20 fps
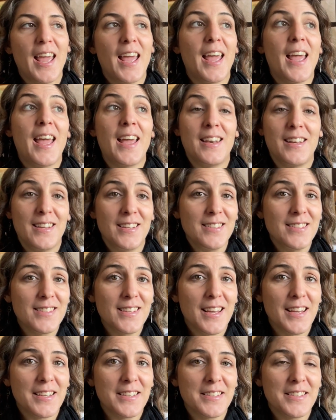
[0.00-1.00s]
and
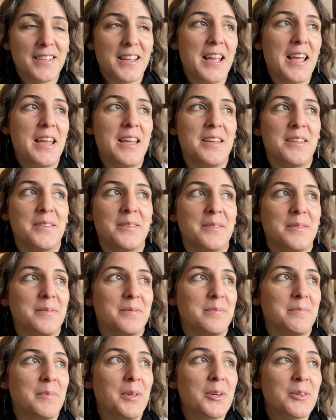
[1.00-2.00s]
insects and
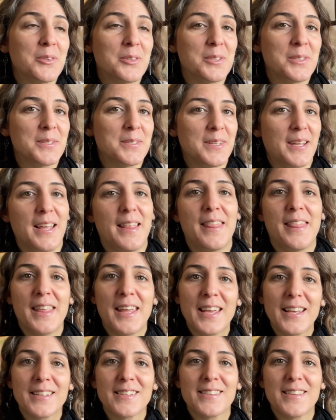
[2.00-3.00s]
minerals and things